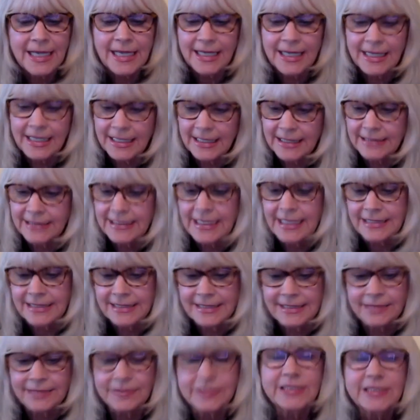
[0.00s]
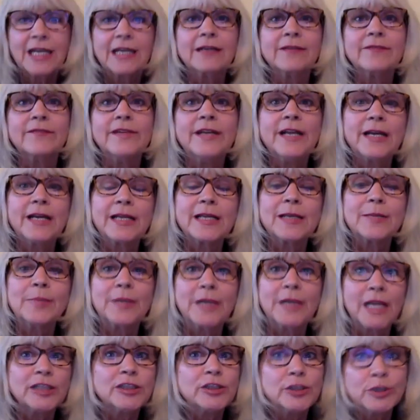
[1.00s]
And I, that sounds kind of nutty,
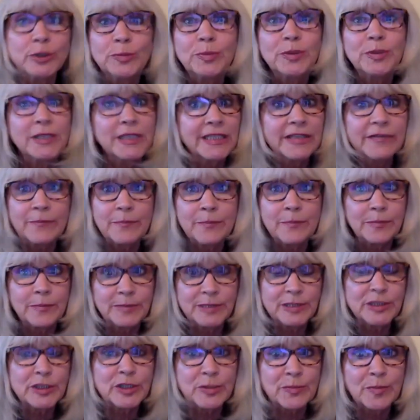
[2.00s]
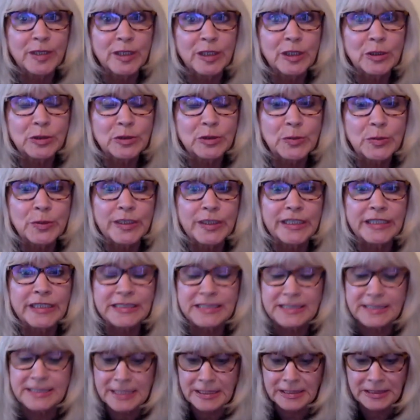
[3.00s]
but I do believe Mr. Mark Twain
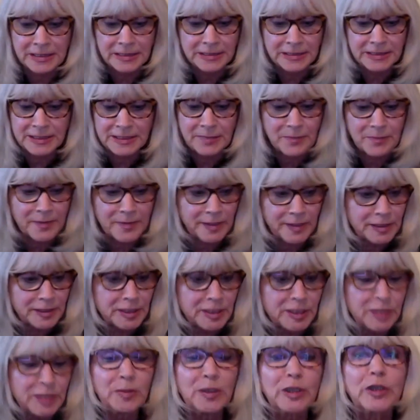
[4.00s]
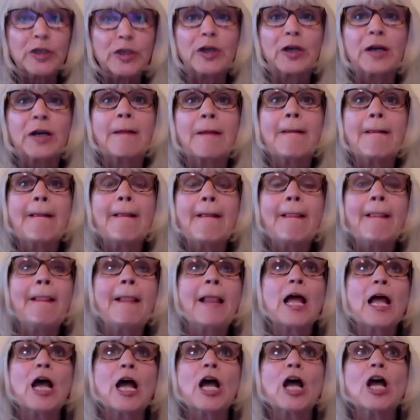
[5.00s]
said something similar.
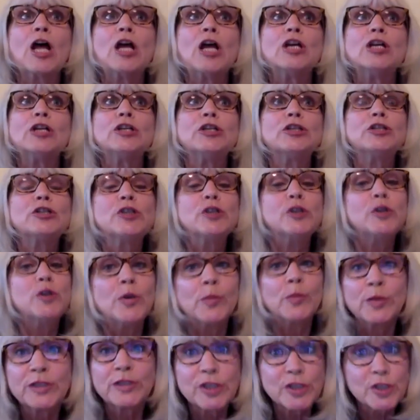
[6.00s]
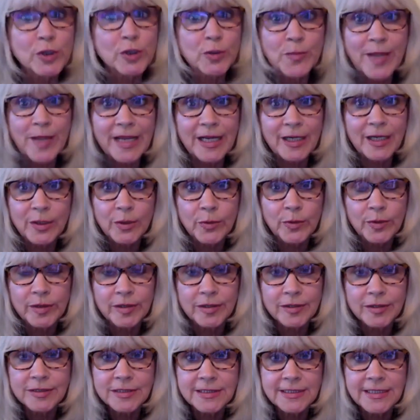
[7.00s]
Do you know what Germaine
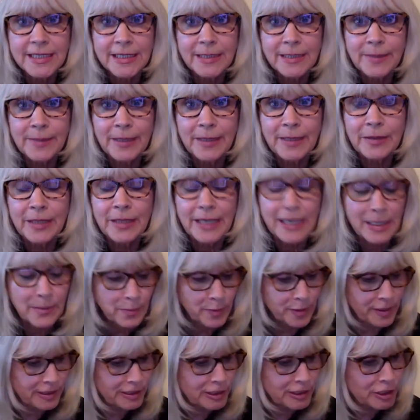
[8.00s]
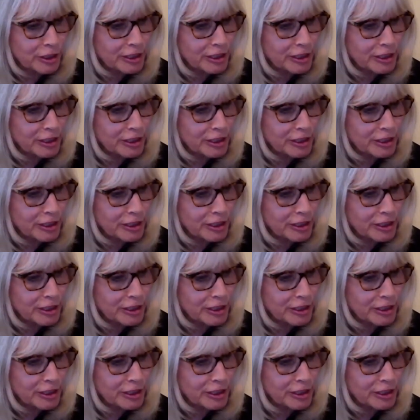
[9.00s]
Greer said about libraries?